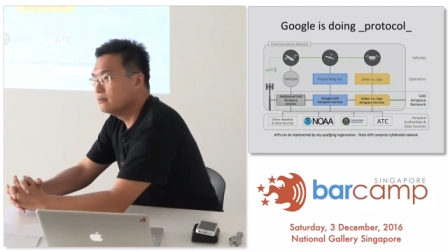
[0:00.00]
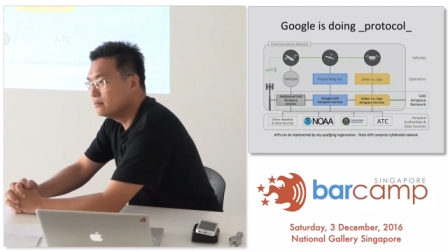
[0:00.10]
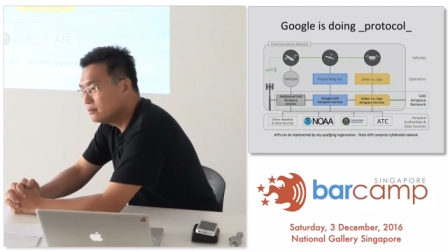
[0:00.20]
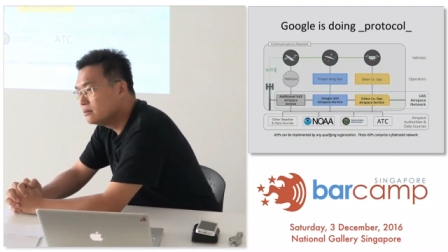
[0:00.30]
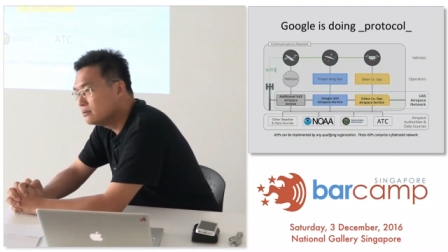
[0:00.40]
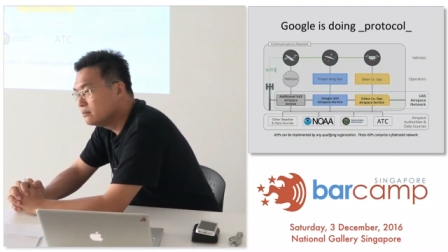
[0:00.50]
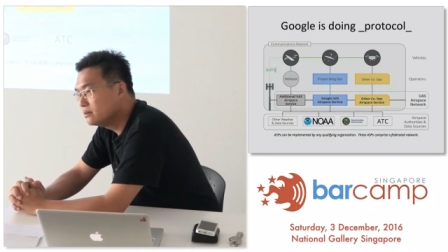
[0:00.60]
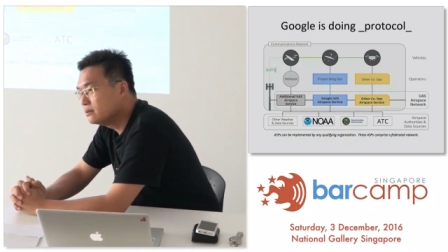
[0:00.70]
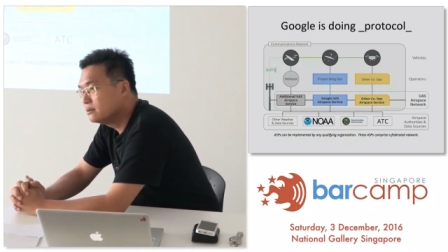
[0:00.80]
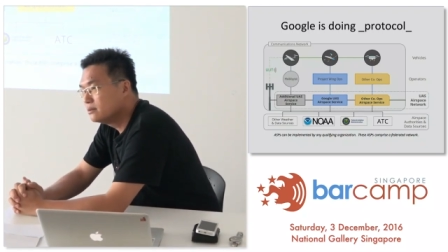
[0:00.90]
particularly
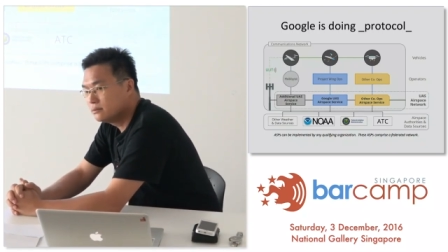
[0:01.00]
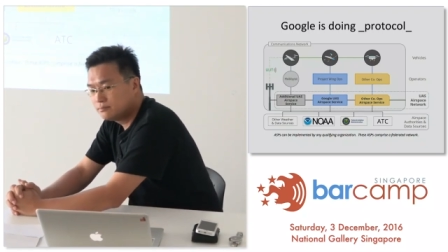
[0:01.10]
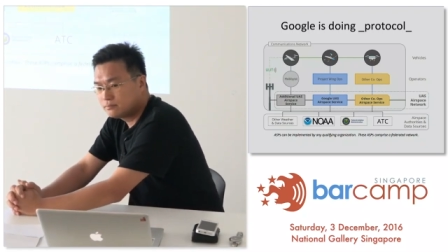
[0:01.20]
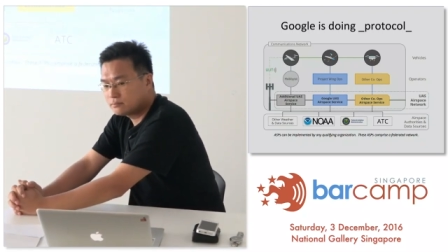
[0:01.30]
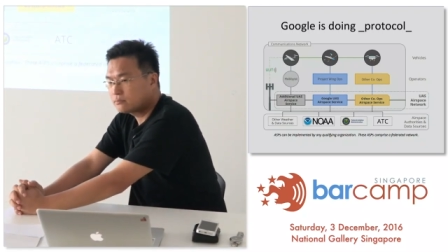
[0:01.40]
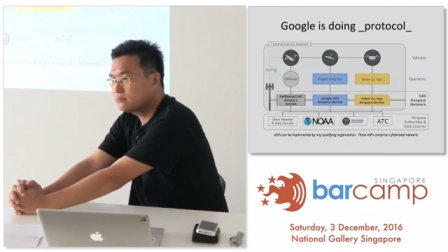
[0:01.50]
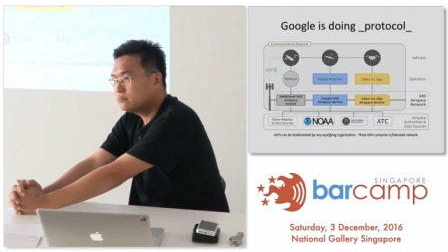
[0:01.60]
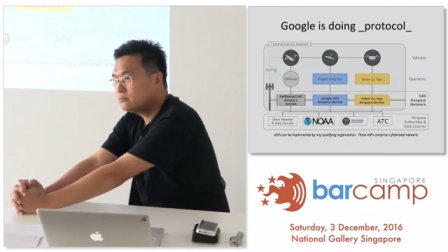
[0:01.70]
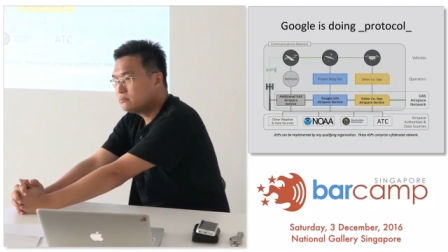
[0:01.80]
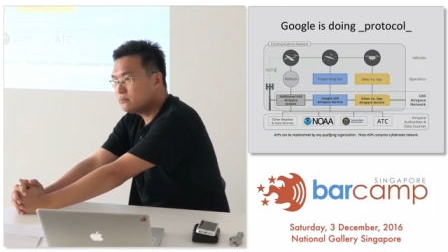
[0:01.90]
to Garuda, and
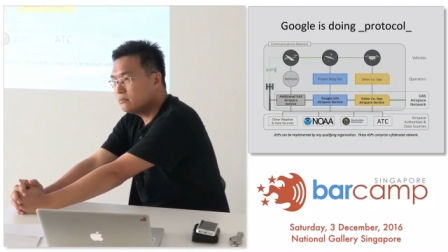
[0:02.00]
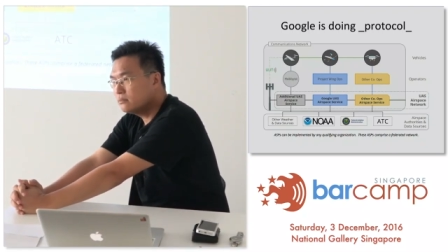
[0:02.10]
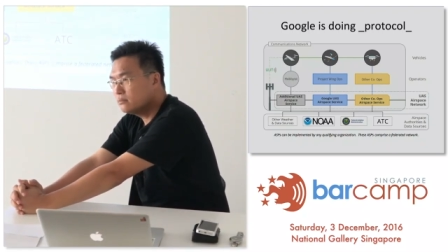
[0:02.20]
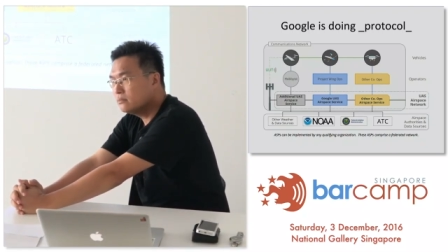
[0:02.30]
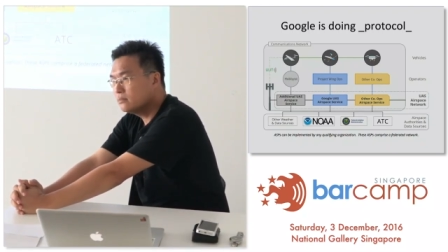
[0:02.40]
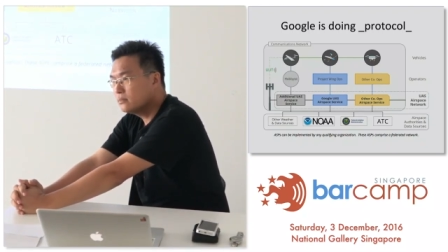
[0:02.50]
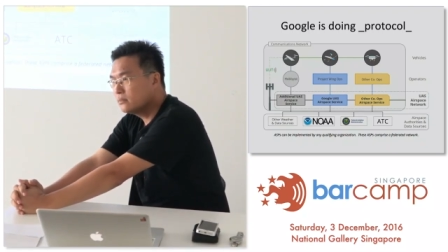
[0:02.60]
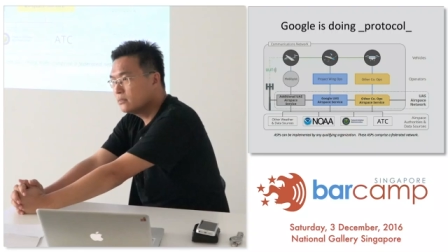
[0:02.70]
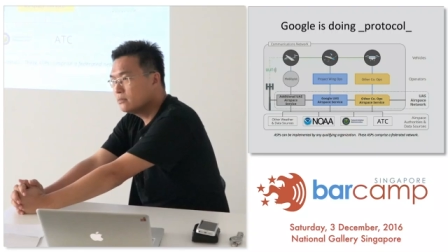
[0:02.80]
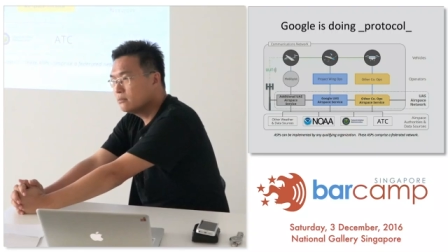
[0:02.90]
that's the
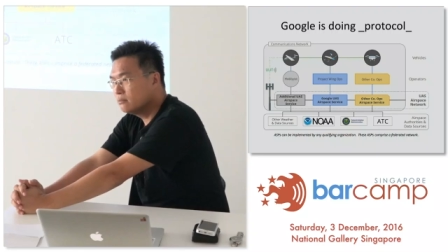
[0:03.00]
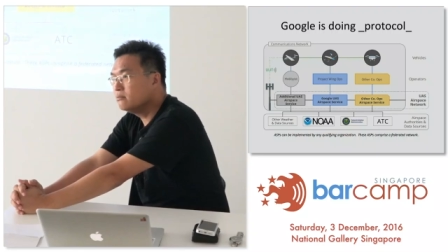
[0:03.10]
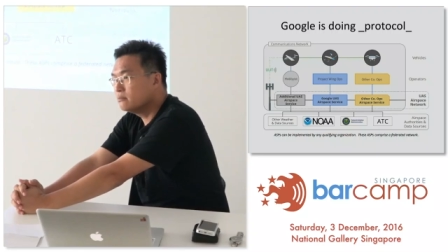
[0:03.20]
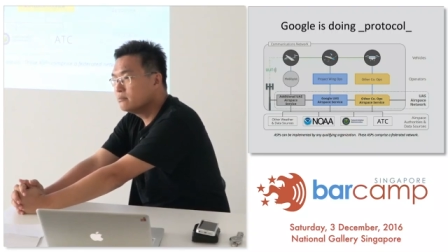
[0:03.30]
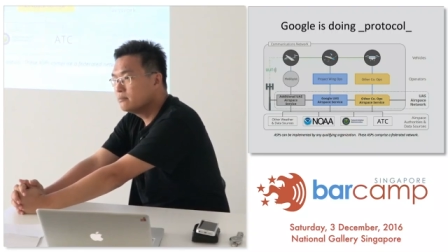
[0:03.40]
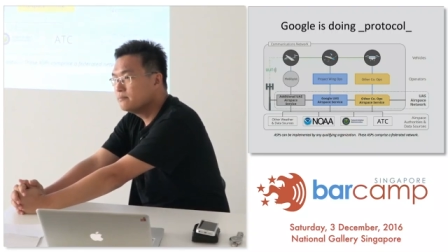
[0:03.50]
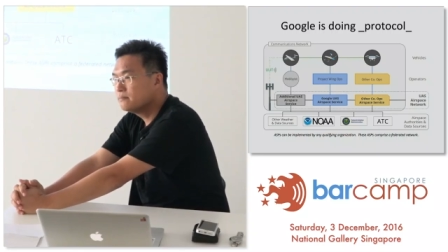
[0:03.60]
experience. Hmm.